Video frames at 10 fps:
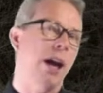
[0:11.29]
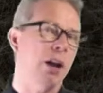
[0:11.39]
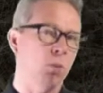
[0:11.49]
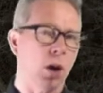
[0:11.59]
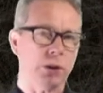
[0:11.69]

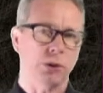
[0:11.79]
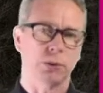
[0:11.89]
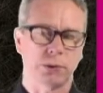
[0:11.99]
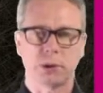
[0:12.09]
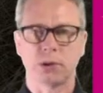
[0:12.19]
and what
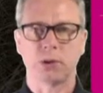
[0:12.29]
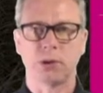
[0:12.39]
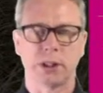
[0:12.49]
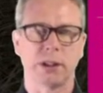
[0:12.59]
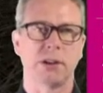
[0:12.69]
you'll
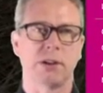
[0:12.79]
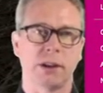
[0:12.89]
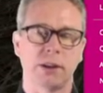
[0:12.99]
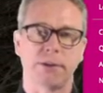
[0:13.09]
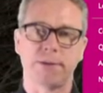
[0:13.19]
do is
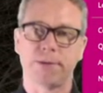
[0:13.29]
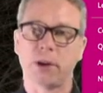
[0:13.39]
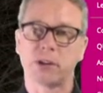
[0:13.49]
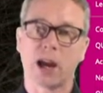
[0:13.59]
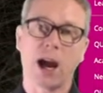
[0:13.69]
in the first